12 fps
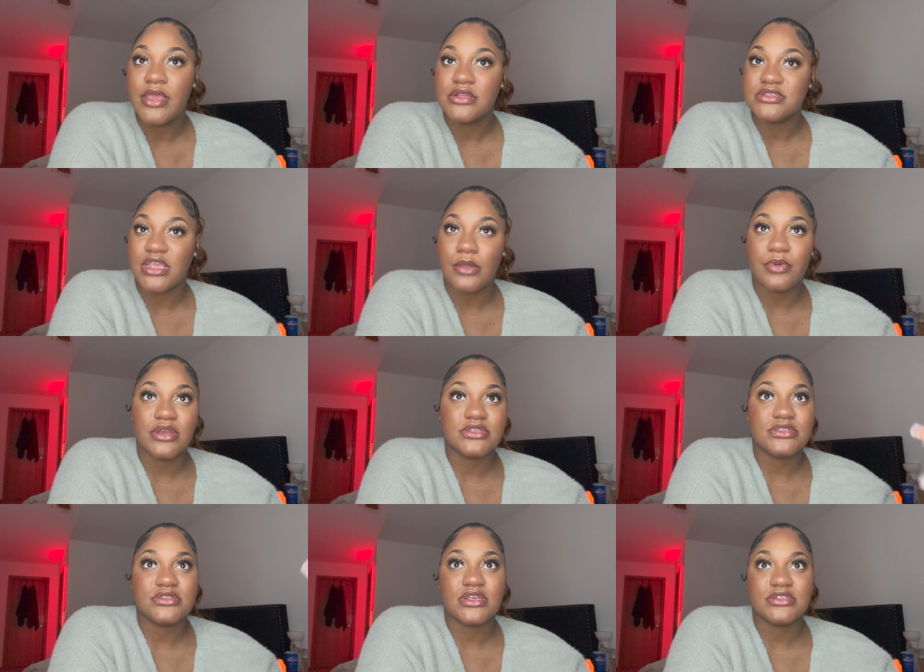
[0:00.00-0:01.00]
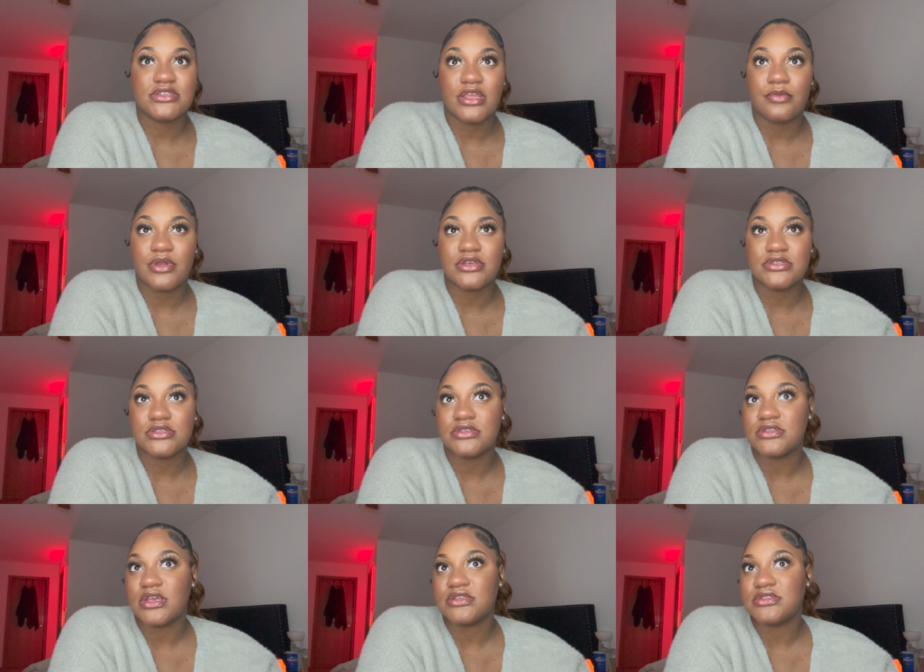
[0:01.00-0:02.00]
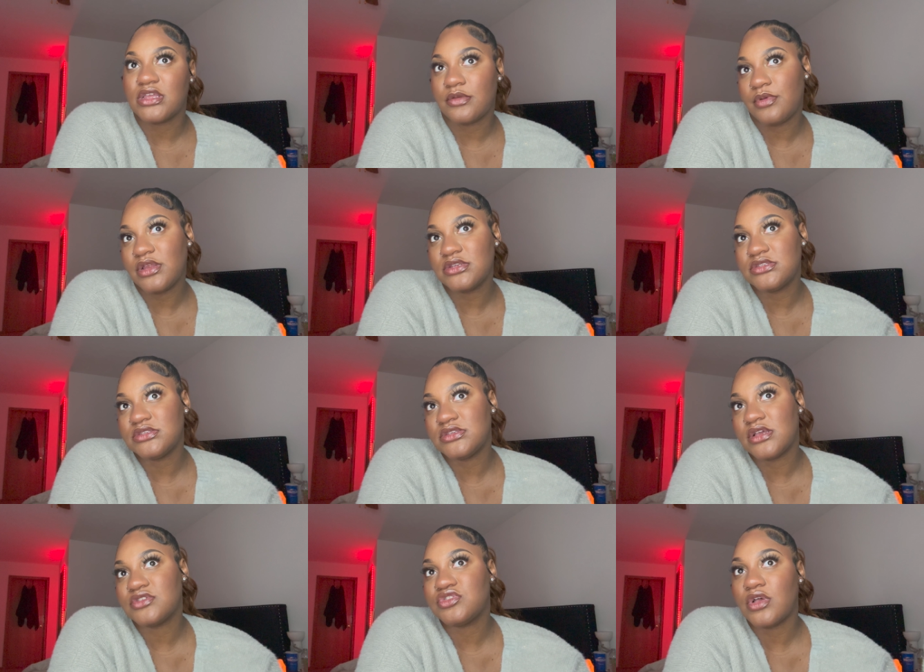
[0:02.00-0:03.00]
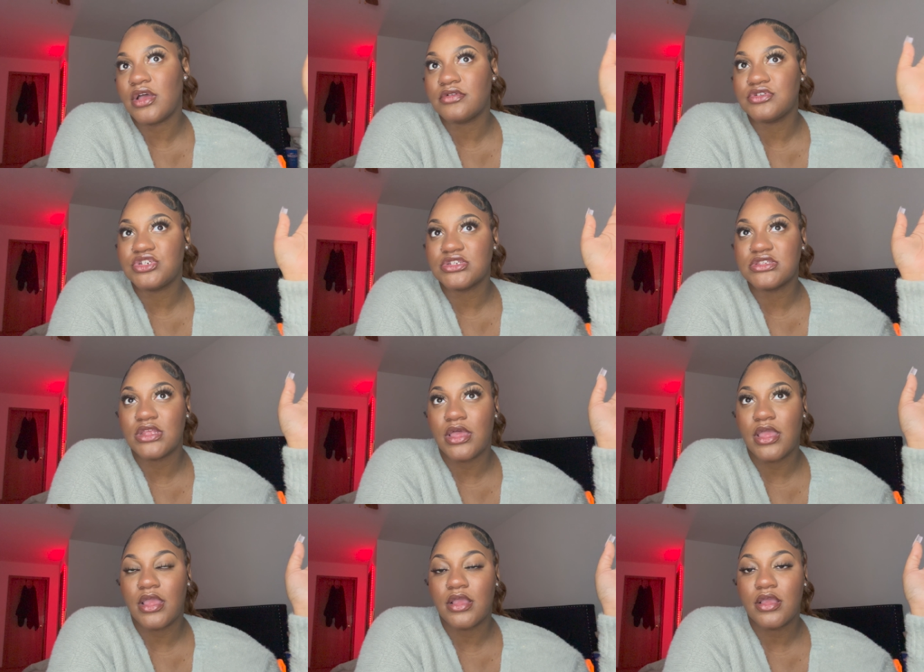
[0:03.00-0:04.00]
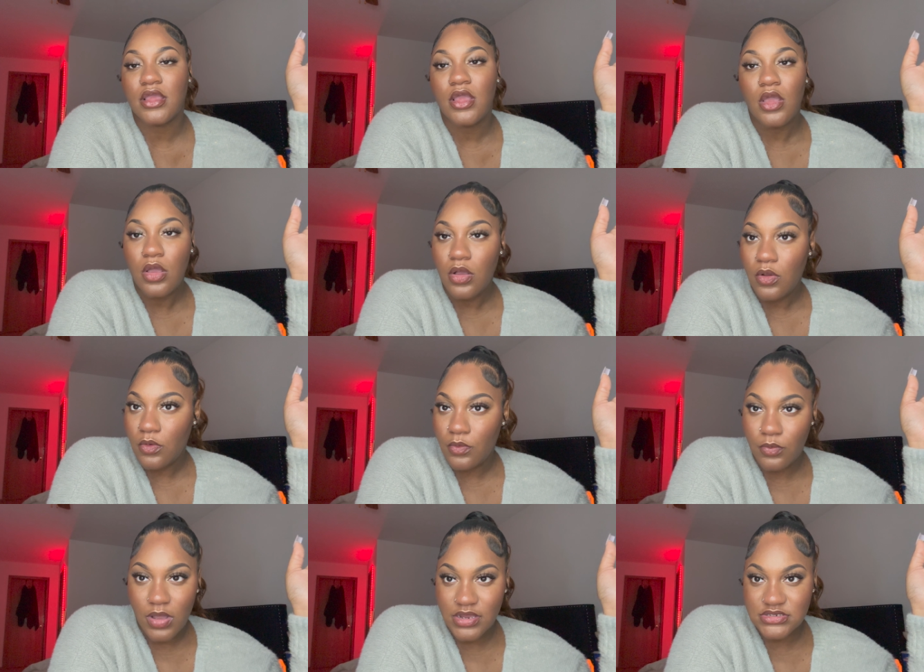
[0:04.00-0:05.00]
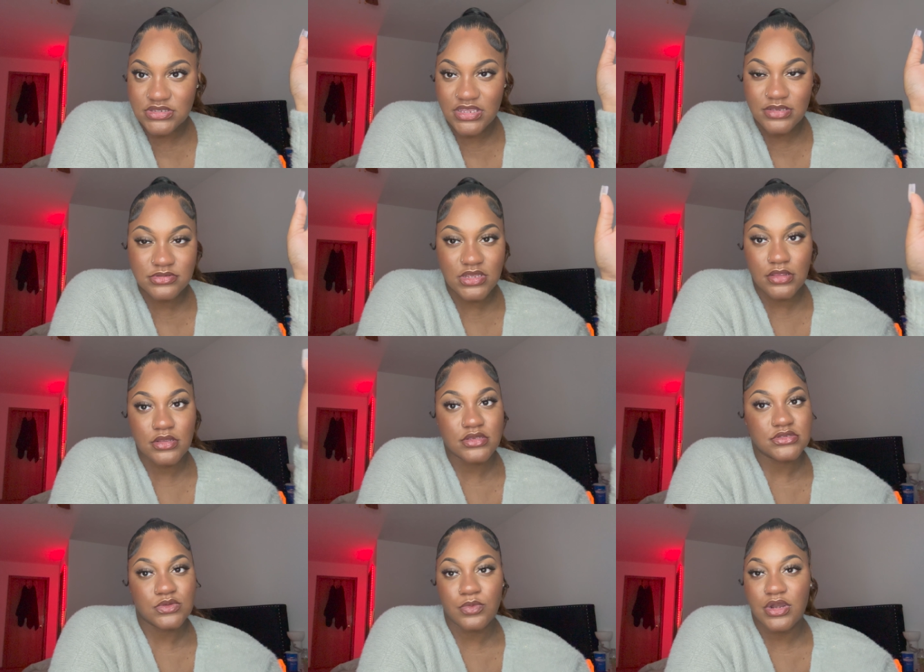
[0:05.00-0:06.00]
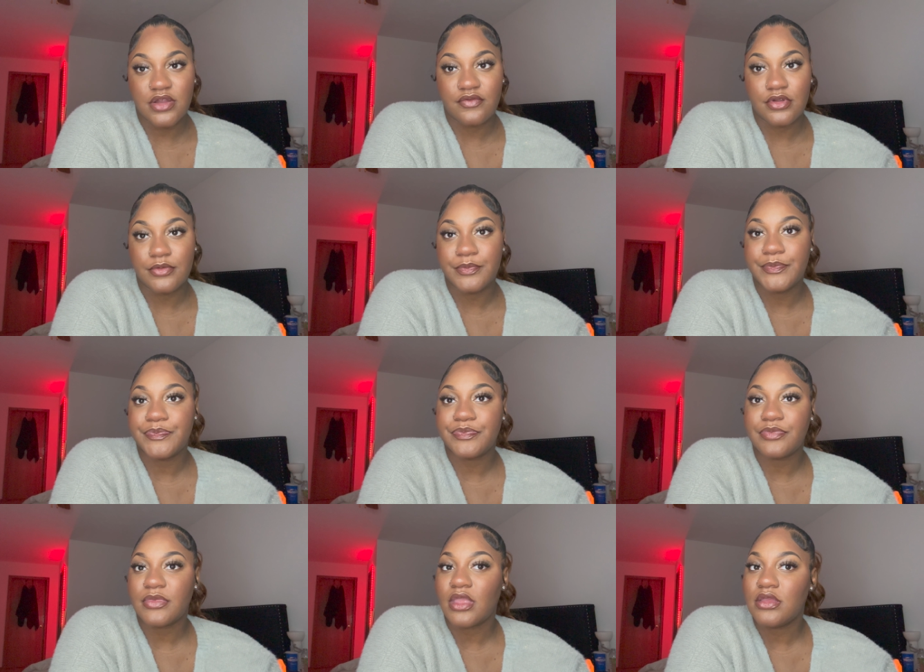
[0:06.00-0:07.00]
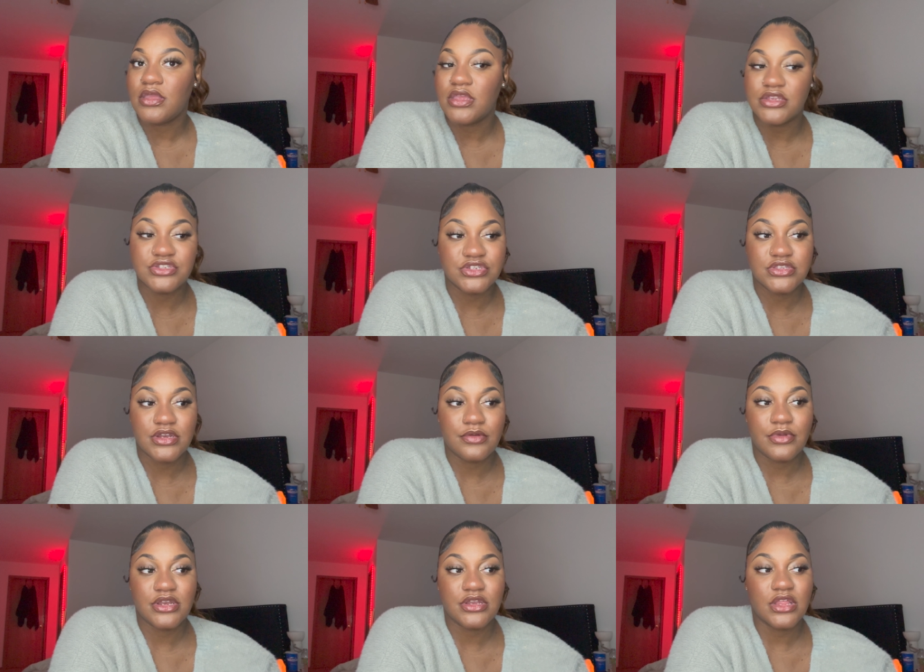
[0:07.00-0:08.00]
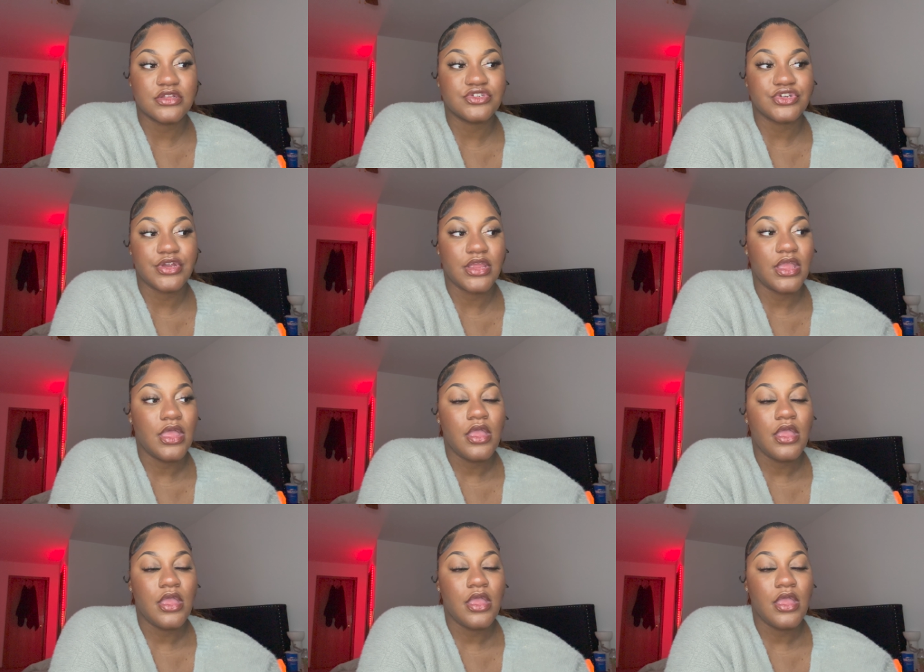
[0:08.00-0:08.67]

take a pregnancy test, take a pregnancy test, take a pregnancy test. So I was just like, why does he keep saying this? Whatever. He's just going to run a Dollar Tree